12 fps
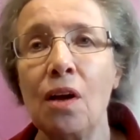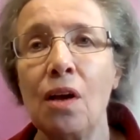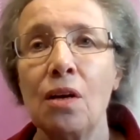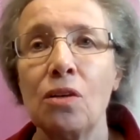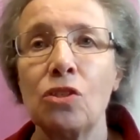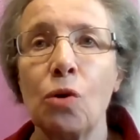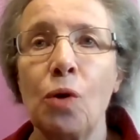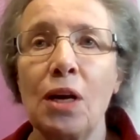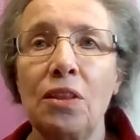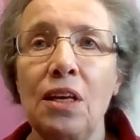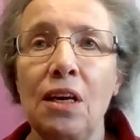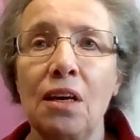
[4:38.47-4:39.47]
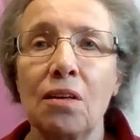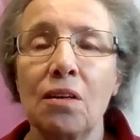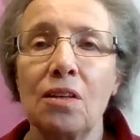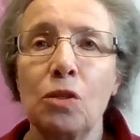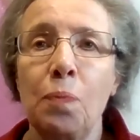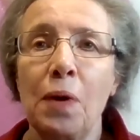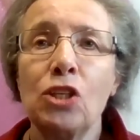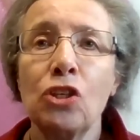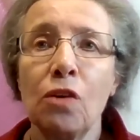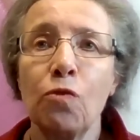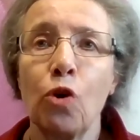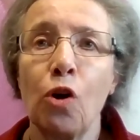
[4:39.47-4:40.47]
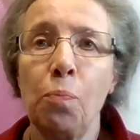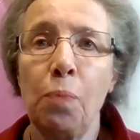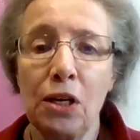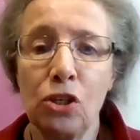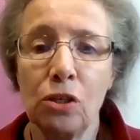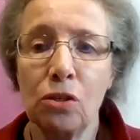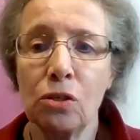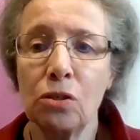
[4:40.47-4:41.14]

So I think, especially for our patients